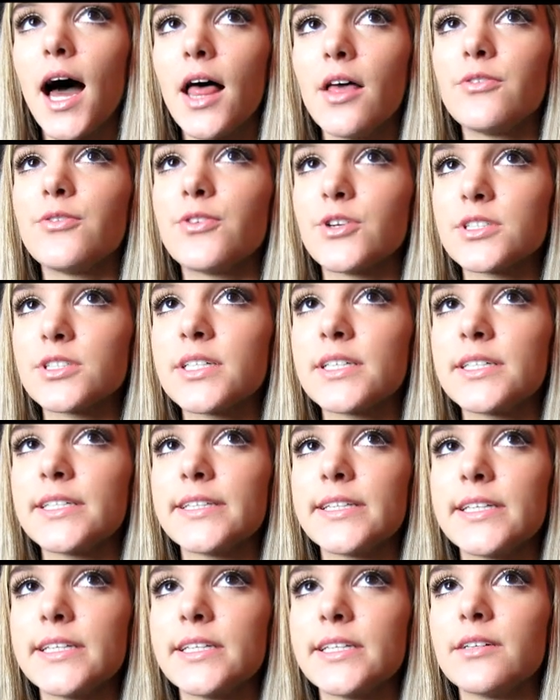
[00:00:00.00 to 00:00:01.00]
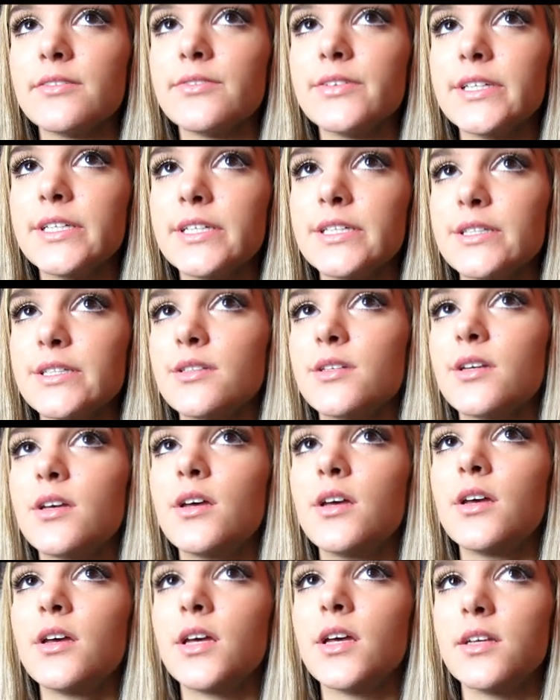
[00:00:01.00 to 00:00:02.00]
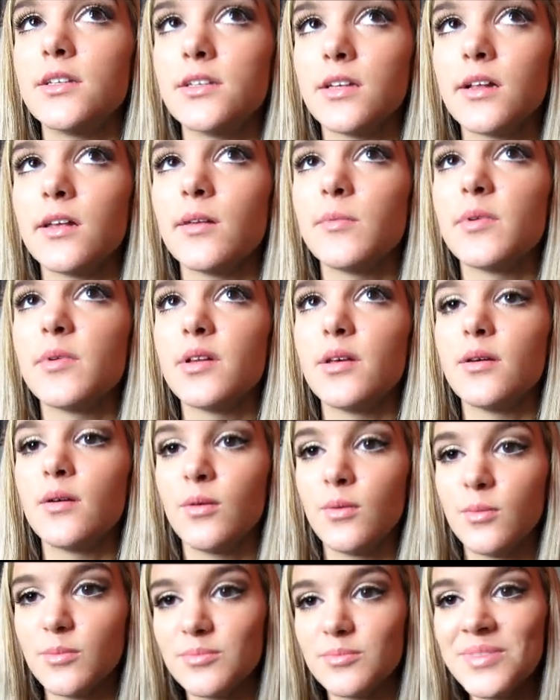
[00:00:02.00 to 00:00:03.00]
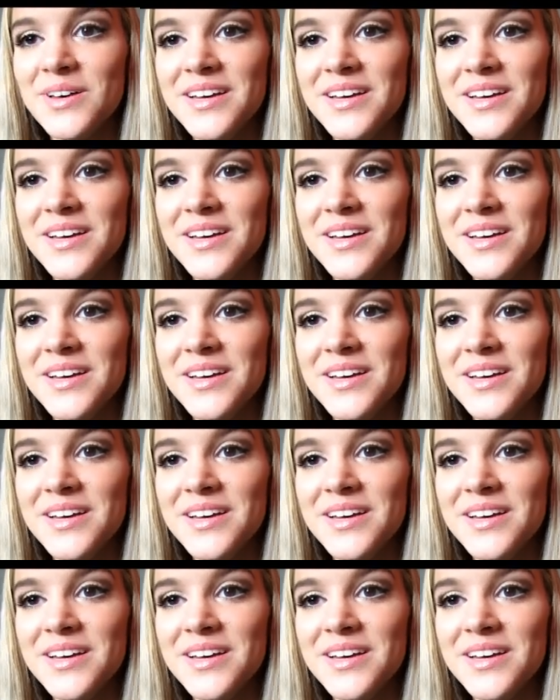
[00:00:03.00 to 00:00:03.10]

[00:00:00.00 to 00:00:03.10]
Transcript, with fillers: the first thing I think of is, is anybody home?